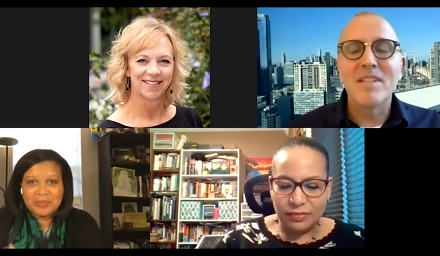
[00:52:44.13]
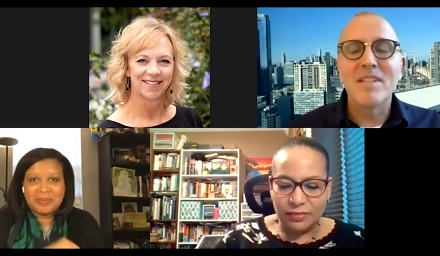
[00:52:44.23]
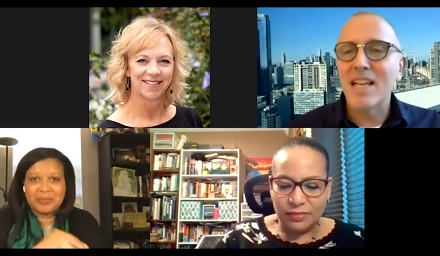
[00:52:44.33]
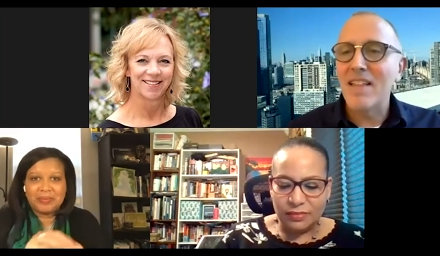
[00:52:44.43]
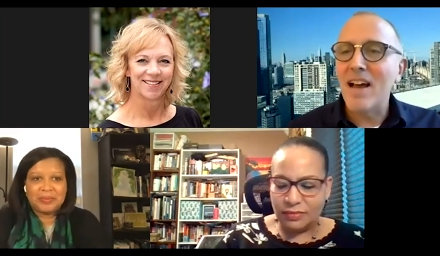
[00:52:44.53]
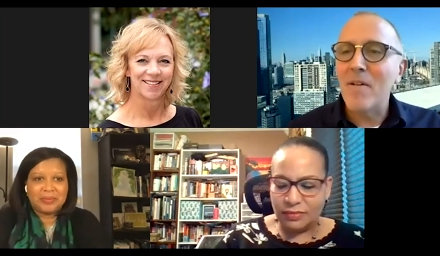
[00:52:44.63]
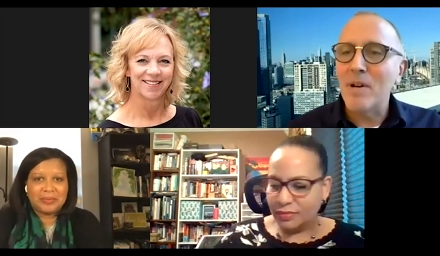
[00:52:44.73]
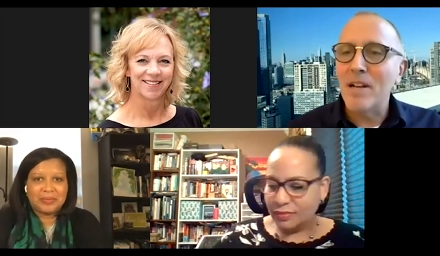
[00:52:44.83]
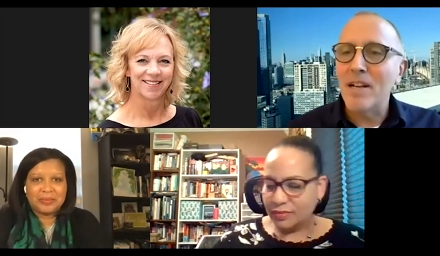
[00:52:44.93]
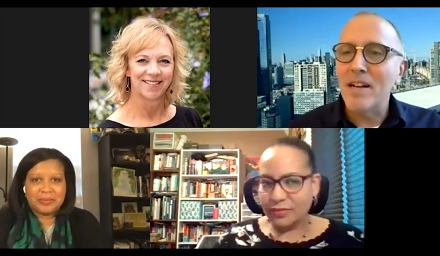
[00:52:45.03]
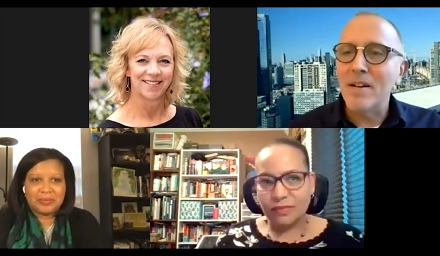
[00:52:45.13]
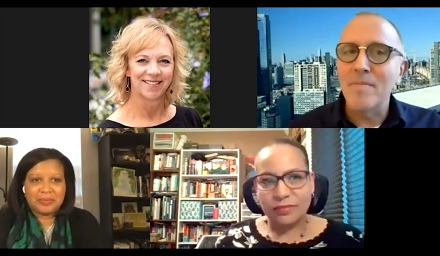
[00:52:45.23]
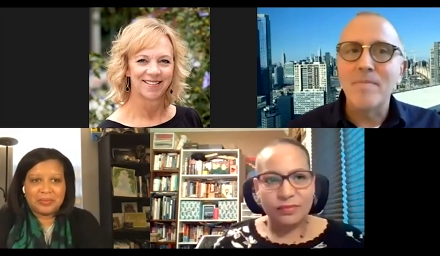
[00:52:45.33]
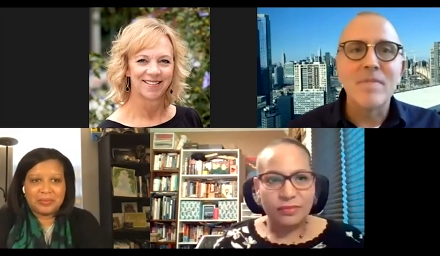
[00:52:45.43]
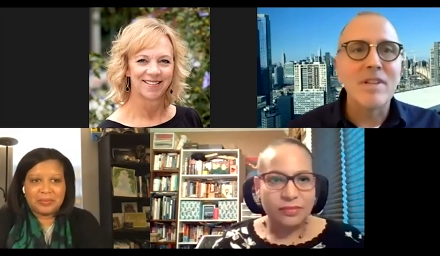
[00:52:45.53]
Speaker 1: say that one.
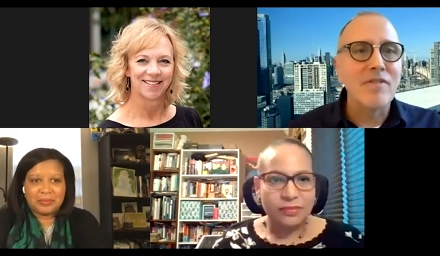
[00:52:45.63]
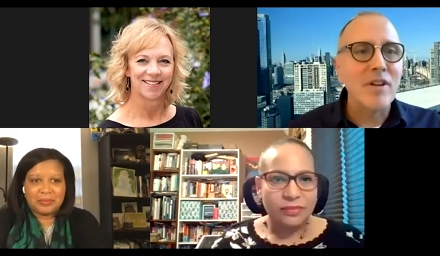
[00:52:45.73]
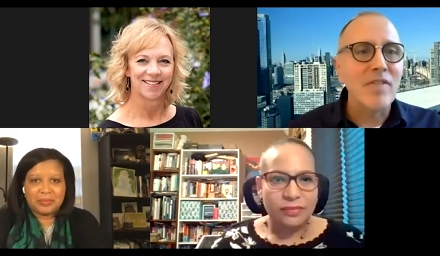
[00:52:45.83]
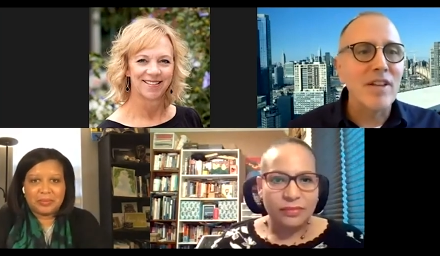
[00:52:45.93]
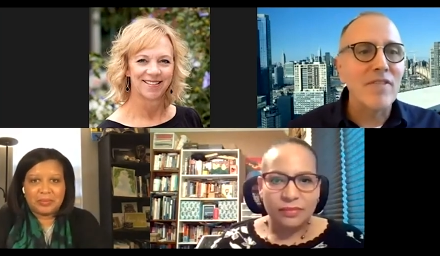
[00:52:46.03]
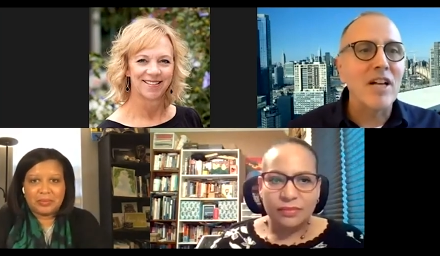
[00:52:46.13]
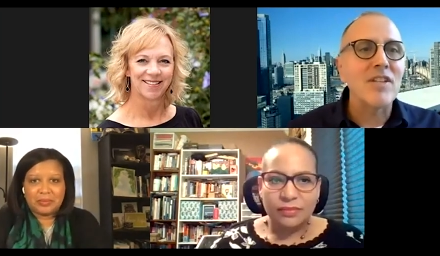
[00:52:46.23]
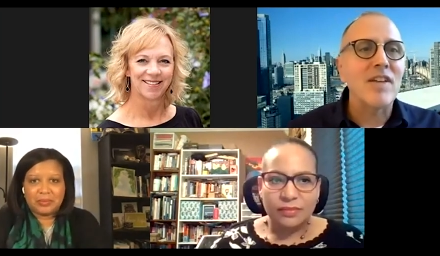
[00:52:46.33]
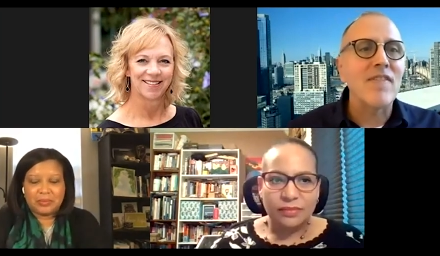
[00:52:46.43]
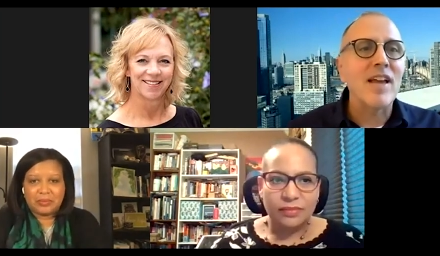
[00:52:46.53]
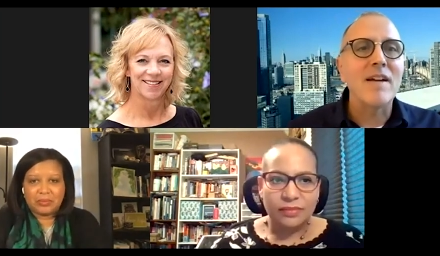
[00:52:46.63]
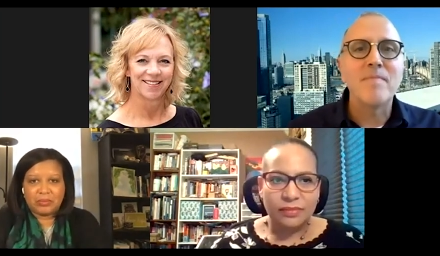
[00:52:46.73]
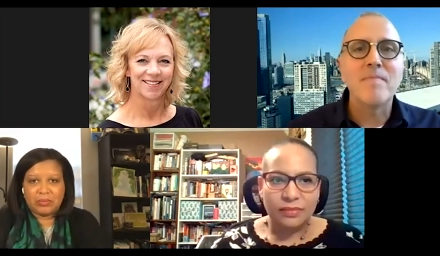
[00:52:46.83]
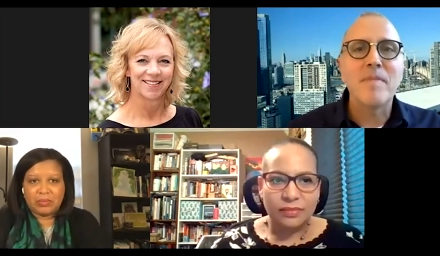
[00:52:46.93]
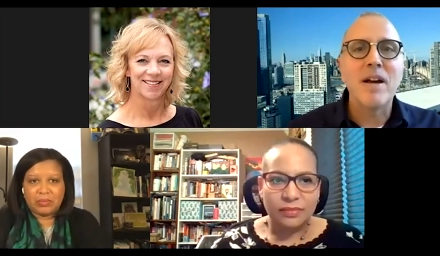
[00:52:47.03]
Um, if you have any thoughts on that,
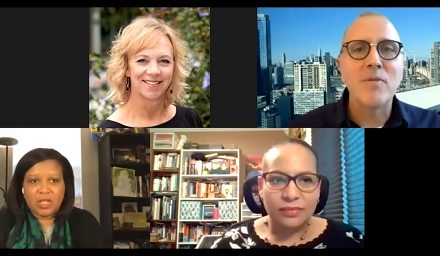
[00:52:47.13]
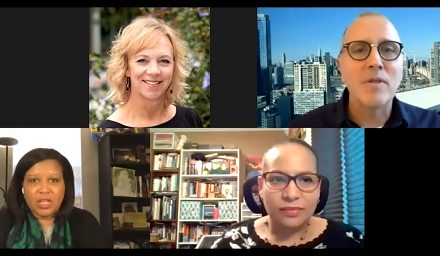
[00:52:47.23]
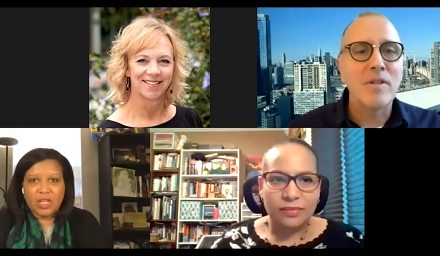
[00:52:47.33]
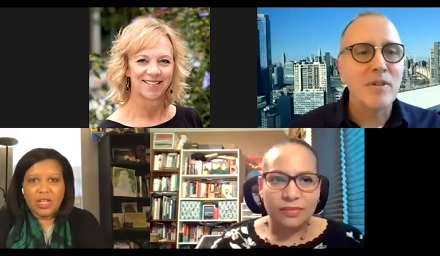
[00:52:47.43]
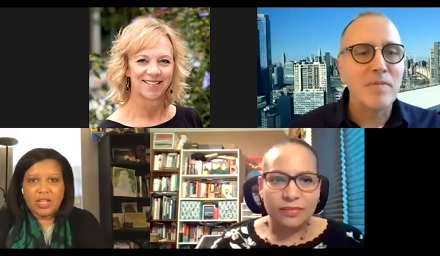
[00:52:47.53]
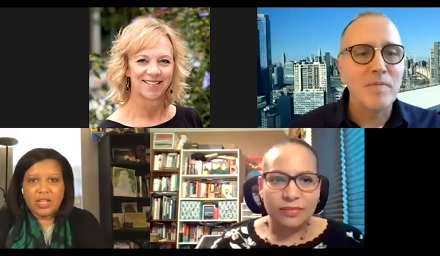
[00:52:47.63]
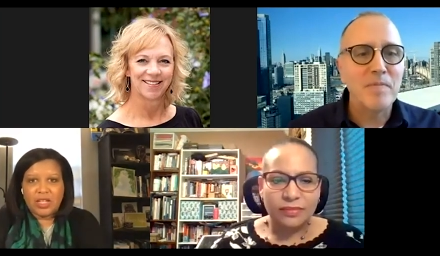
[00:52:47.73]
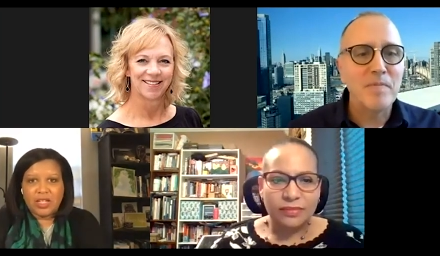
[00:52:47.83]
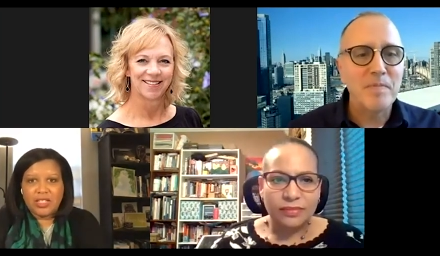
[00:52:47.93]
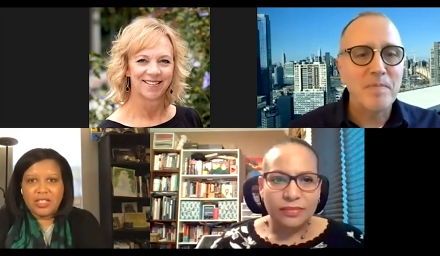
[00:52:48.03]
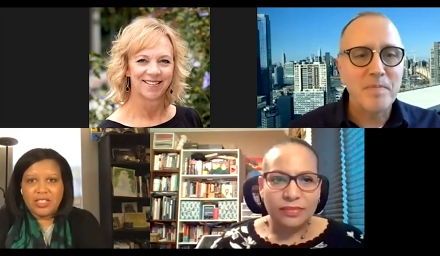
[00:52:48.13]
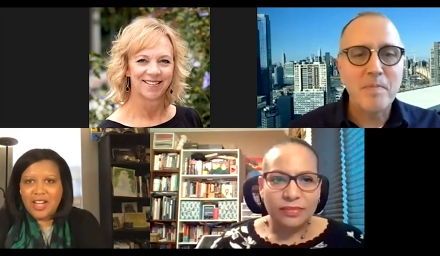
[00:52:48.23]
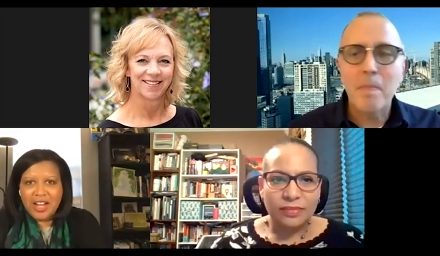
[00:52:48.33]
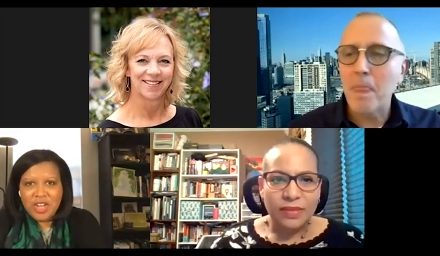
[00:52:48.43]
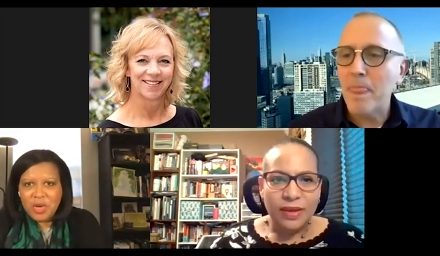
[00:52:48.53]
either one of you.
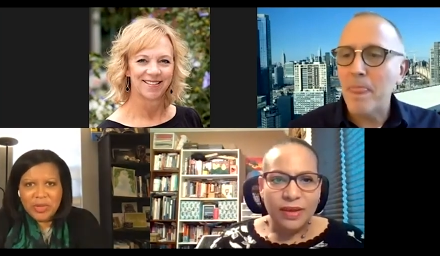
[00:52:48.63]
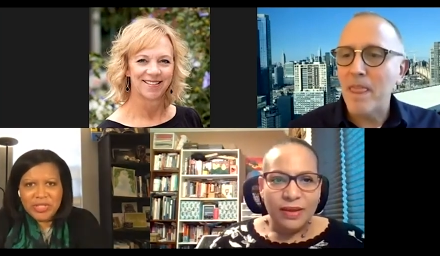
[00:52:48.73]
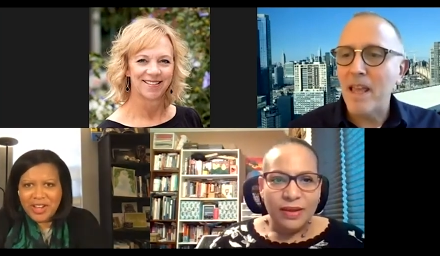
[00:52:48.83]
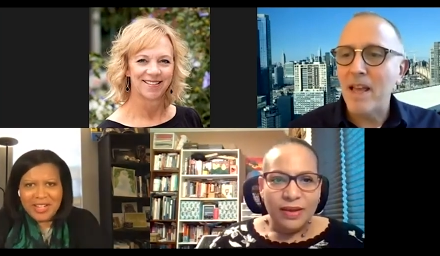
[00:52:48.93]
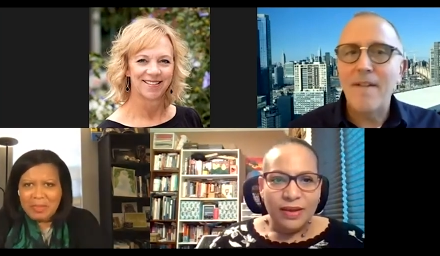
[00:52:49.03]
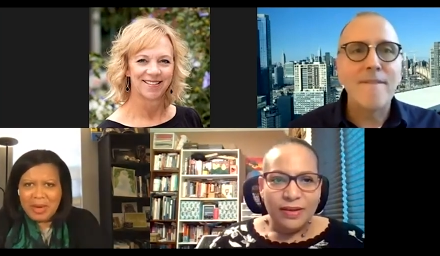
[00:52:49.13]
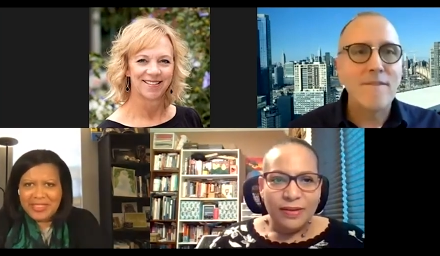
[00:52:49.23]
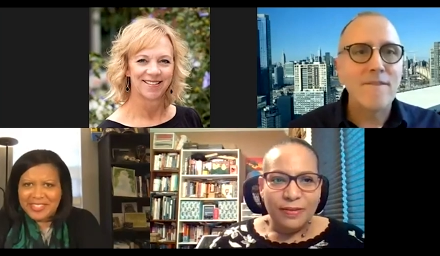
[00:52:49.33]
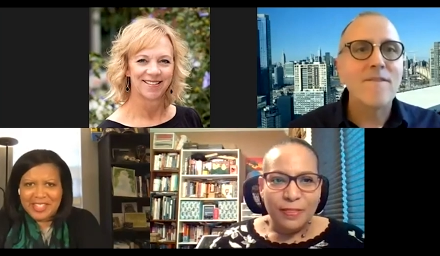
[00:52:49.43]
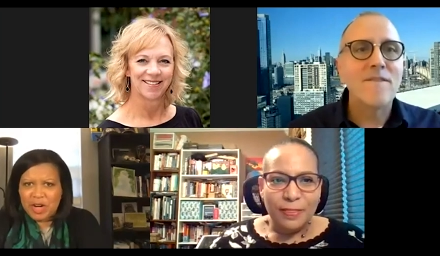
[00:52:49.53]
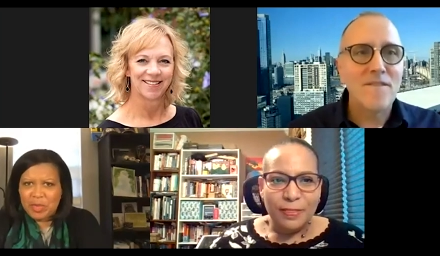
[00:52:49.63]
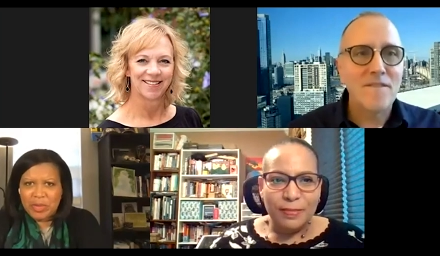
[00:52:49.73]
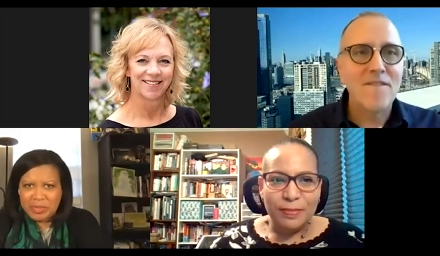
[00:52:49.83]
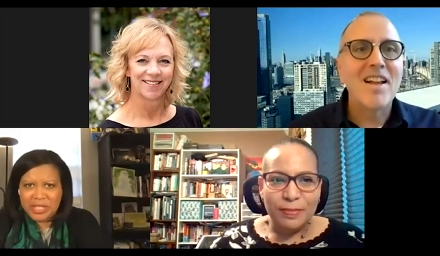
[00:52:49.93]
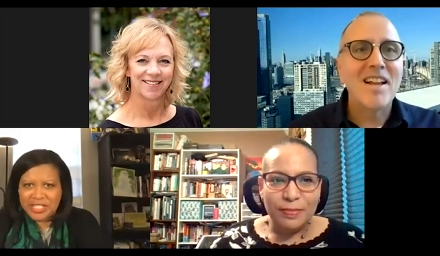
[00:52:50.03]
Speaker 2: John, you were talking about this in our
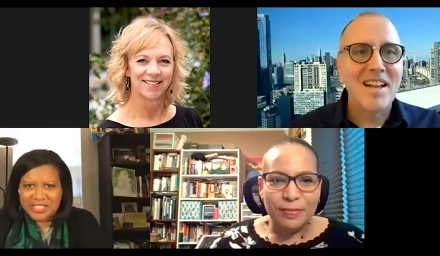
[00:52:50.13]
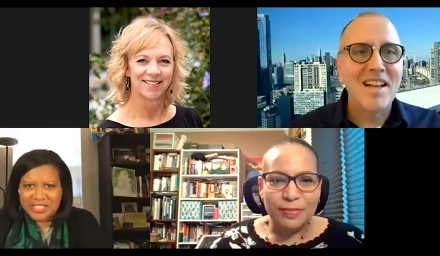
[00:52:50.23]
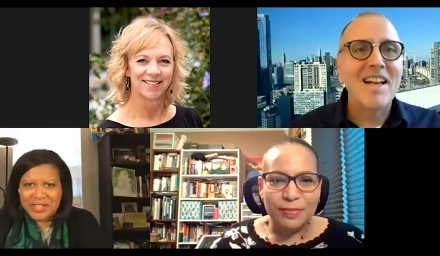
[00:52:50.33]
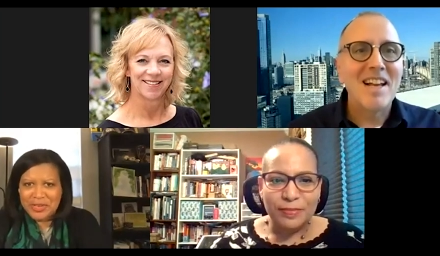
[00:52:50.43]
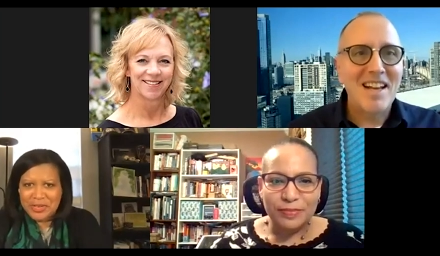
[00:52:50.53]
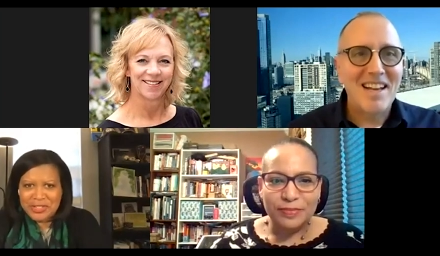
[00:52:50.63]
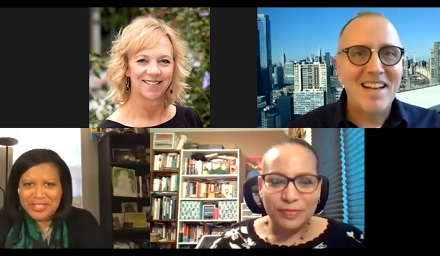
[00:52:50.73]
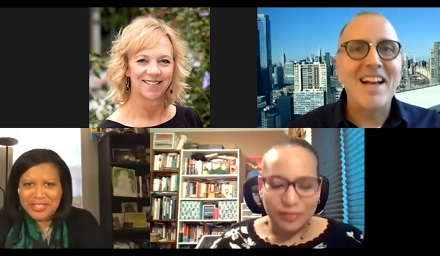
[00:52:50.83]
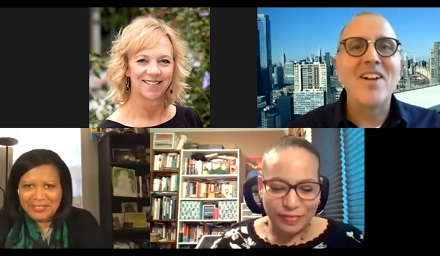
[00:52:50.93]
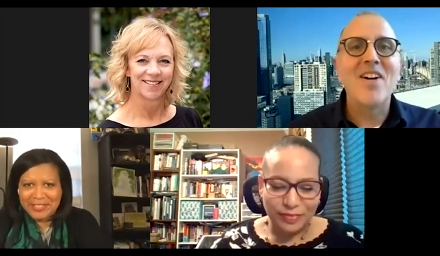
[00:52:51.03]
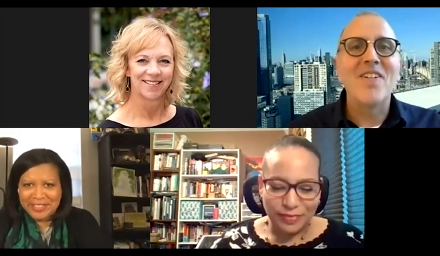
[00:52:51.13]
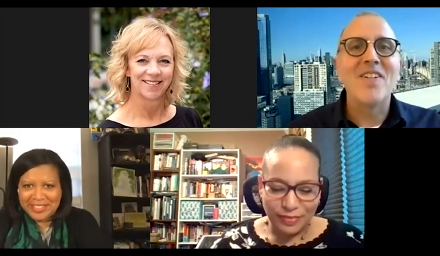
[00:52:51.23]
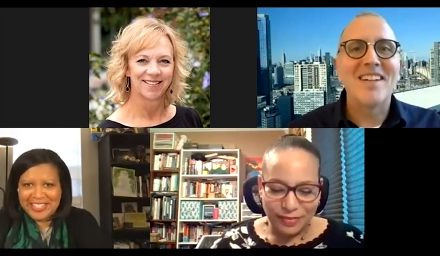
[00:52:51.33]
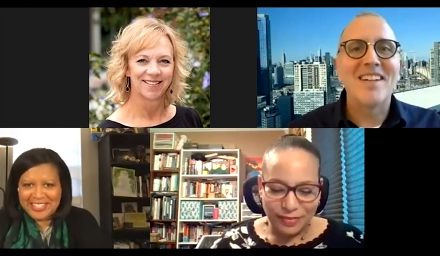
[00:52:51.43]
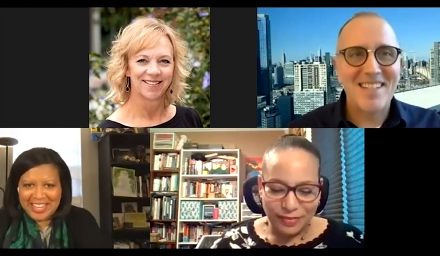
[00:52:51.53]
prep session, so you should no. Oh. definitely